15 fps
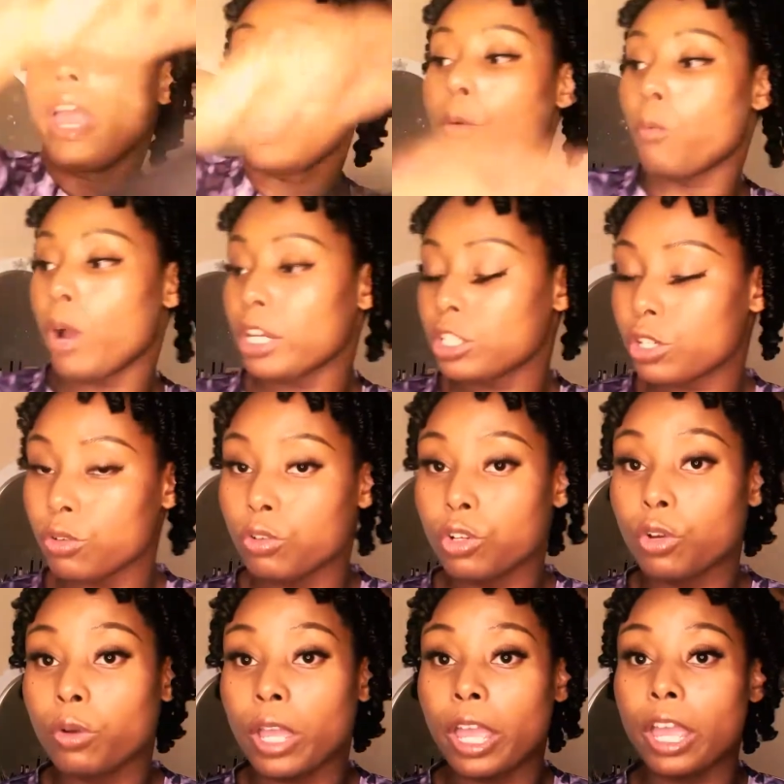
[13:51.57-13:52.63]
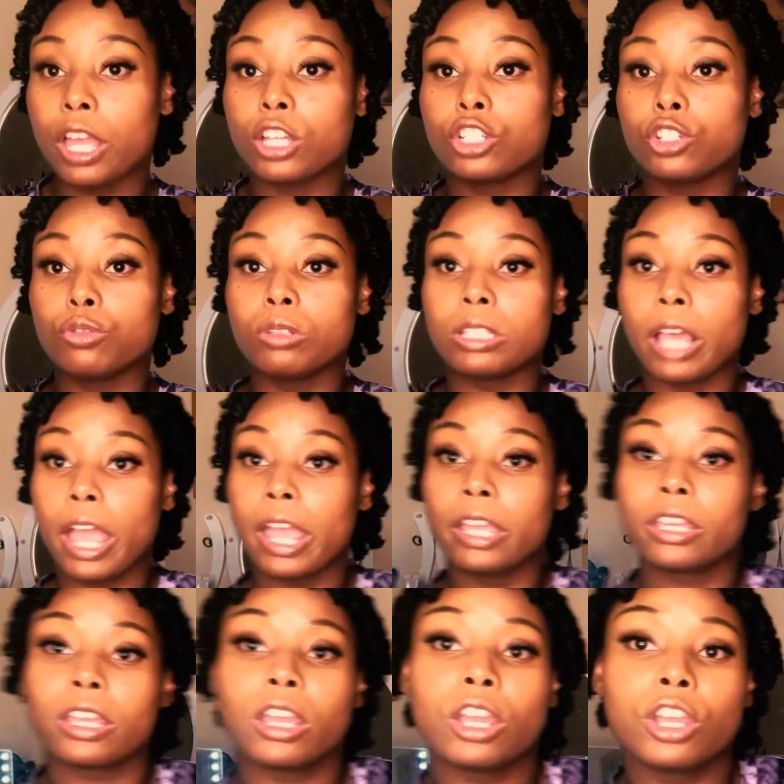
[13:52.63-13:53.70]
And what you do is you
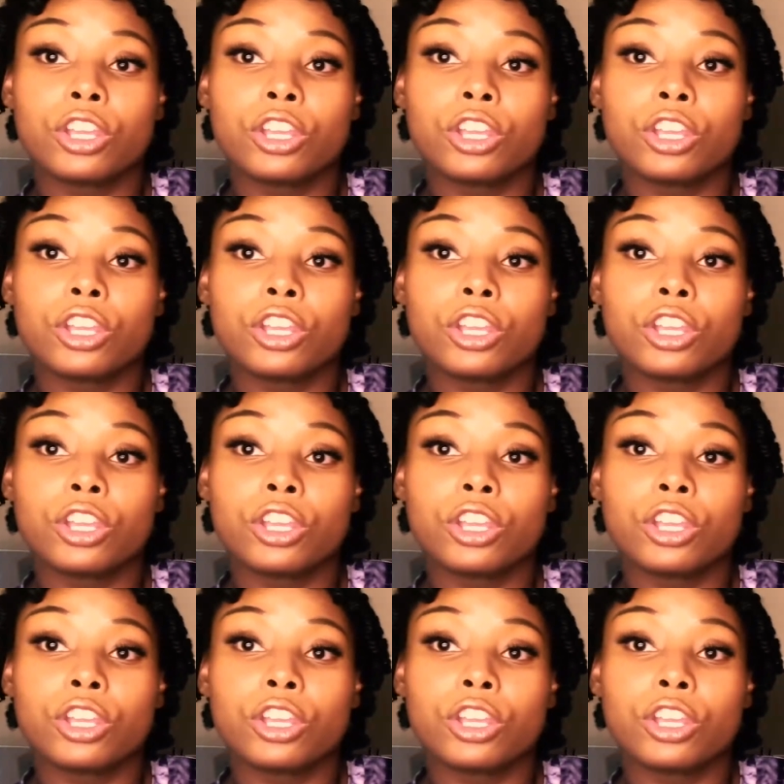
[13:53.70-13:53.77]
take